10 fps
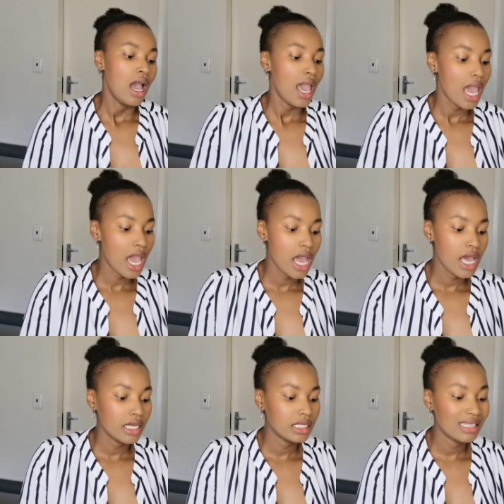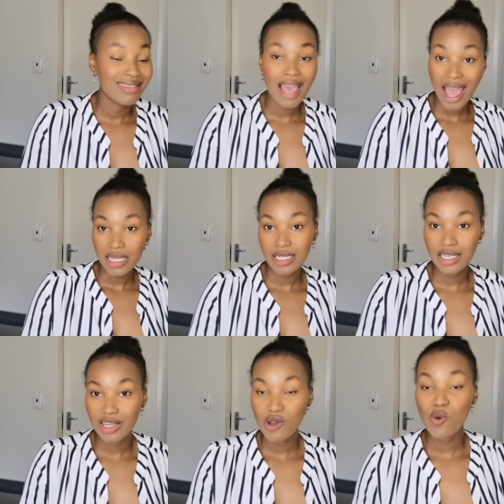and
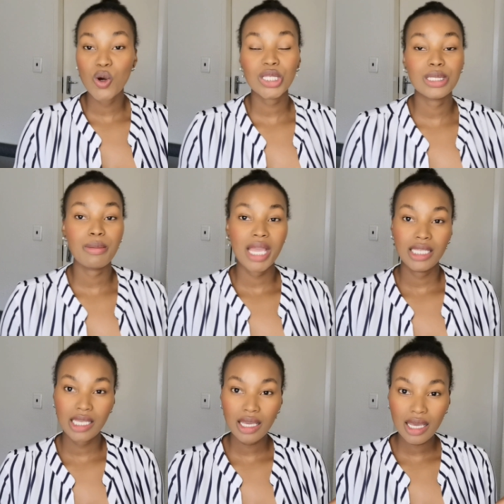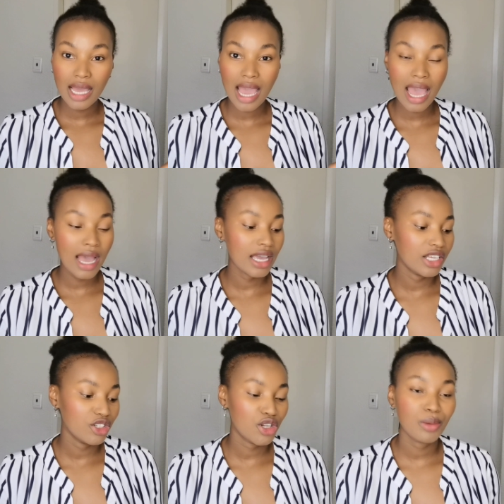that works amazing uh,
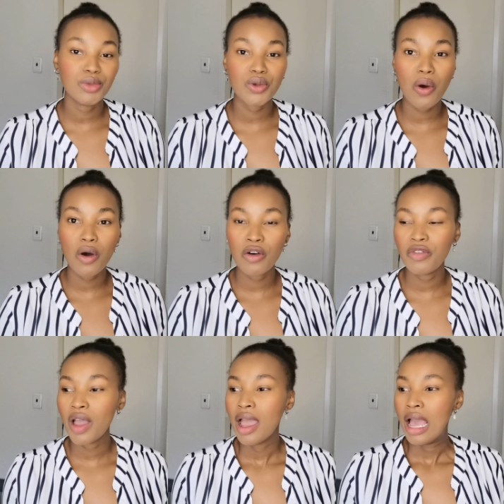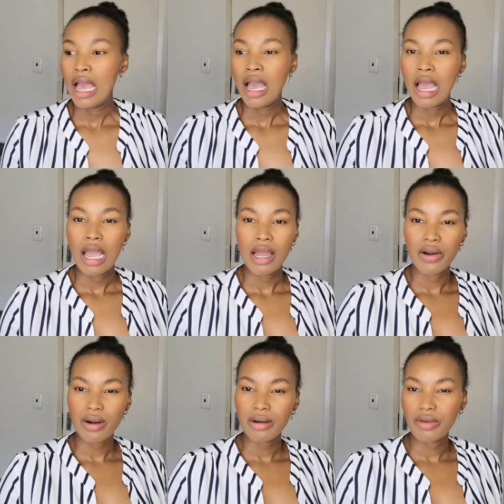in terms of
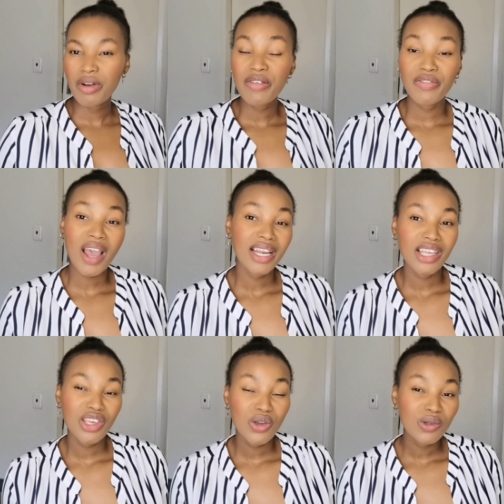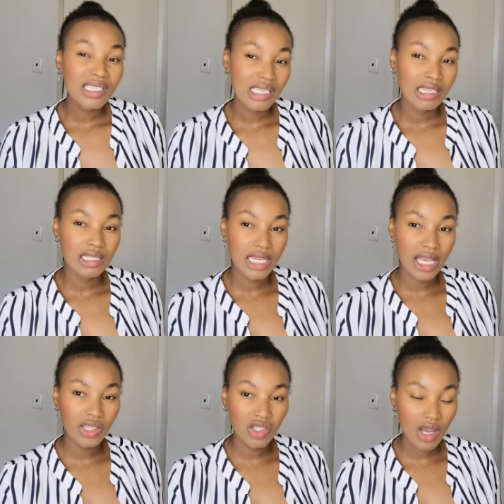refining your skin
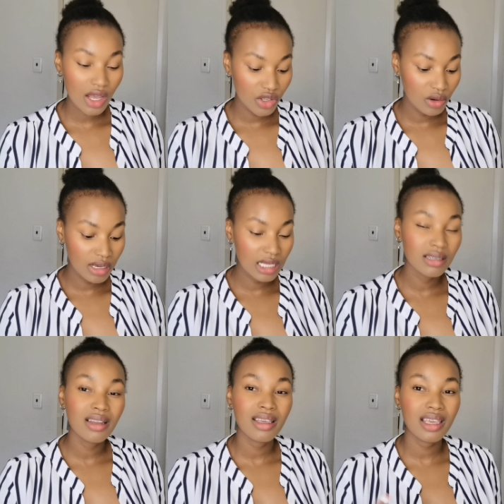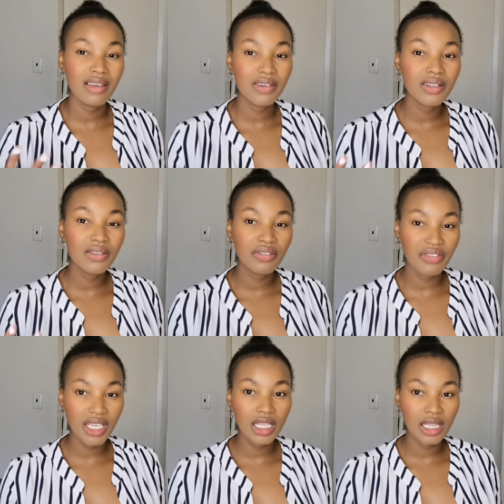texture. You can even
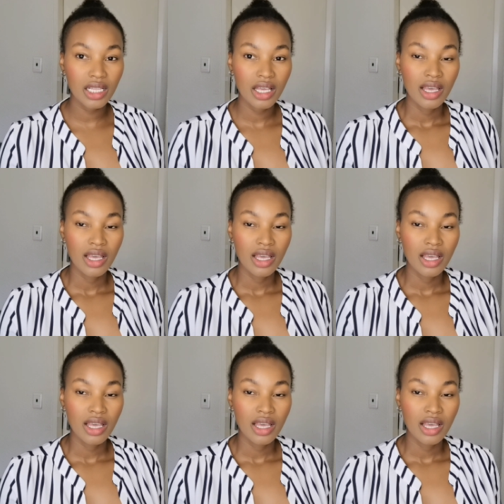feel